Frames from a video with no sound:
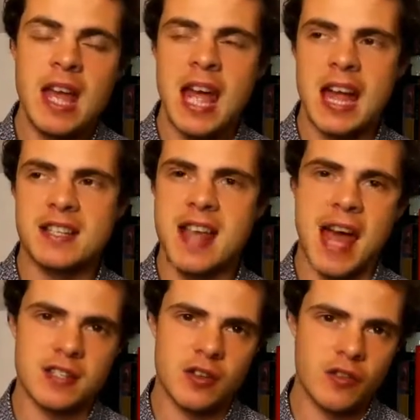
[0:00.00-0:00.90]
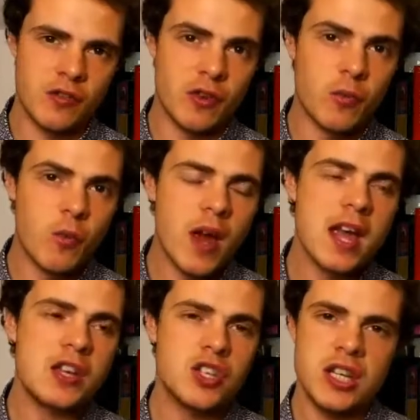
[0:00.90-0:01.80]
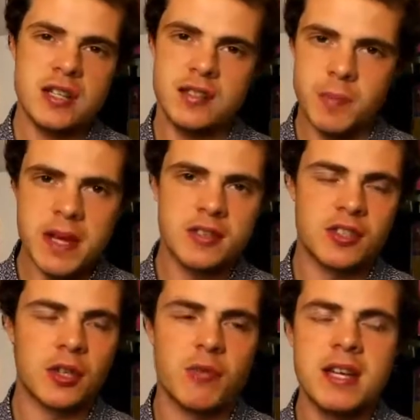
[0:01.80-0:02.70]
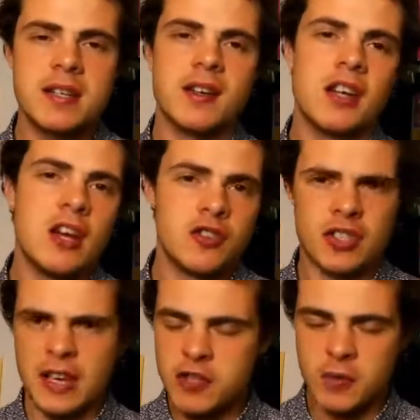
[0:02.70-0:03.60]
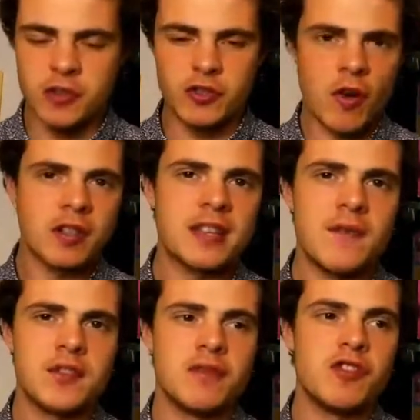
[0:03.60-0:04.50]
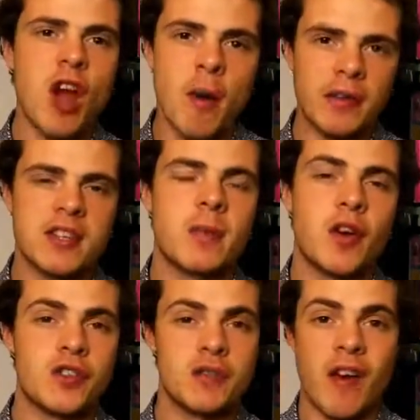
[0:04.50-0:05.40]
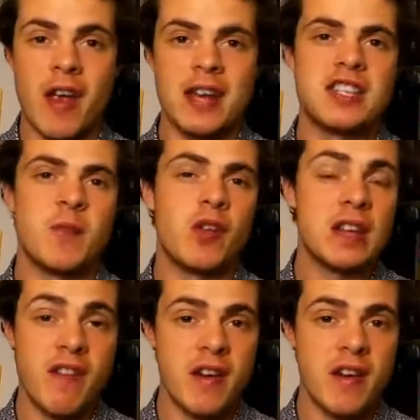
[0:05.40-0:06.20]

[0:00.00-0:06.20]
It's that the way she speaks to the reader just gives you a strong sense of knowing this person very intimately and very